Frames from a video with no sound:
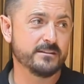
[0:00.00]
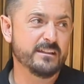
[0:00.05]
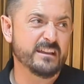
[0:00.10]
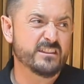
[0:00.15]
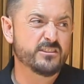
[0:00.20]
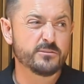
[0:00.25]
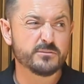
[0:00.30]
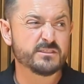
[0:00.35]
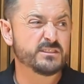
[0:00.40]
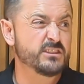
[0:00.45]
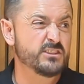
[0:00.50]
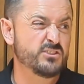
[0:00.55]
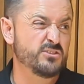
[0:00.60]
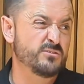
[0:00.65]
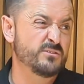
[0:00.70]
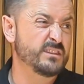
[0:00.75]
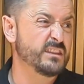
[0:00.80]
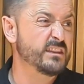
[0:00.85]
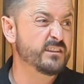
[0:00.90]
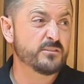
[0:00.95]
Like those
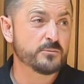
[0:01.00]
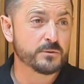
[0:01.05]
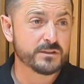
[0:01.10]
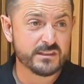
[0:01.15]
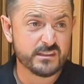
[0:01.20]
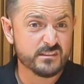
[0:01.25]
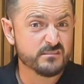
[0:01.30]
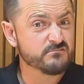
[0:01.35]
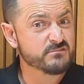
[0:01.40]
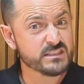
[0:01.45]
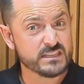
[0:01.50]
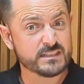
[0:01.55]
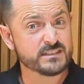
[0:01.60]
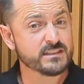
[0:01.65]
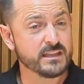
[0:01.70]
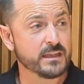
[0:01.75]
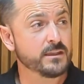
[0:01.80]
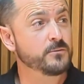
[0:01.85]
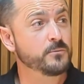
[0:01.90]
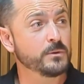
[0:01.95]
tissues heal within 6
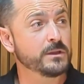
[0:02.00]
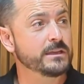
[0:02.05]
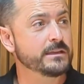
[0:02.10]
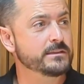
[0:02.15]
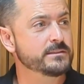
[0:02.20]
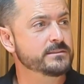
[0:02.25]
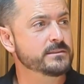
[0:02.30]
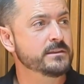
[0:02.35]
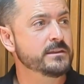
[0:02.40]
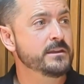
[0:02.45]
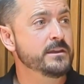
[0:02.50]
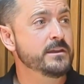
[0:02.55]
to 8 weeks,